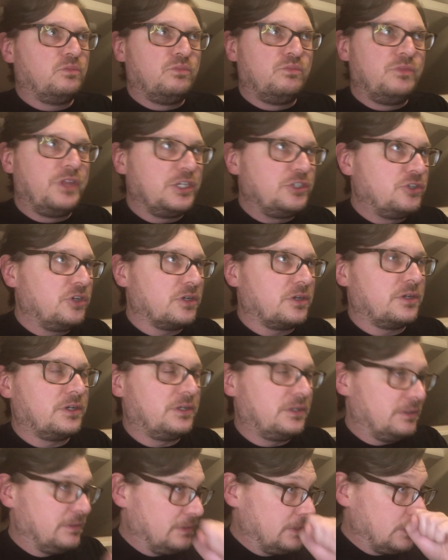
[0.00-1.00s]
they took
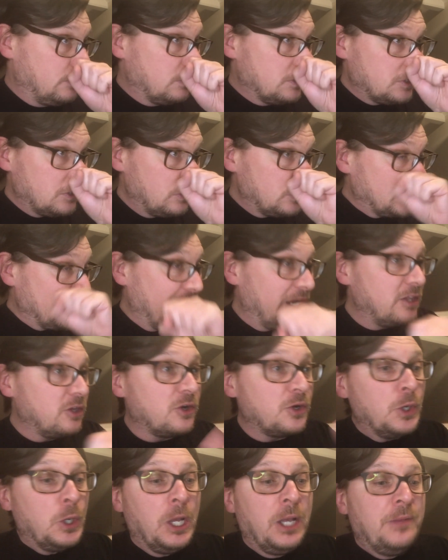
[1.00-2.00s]
the original
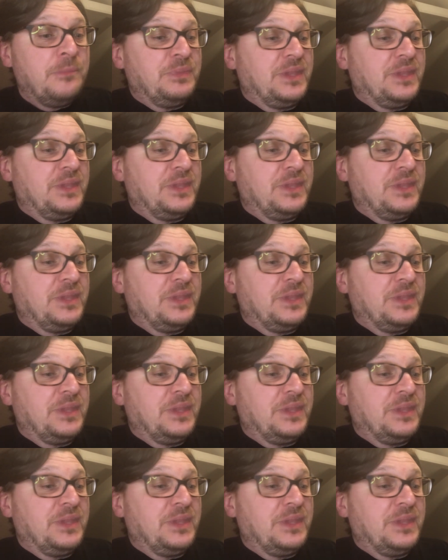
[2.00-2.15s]
trailer,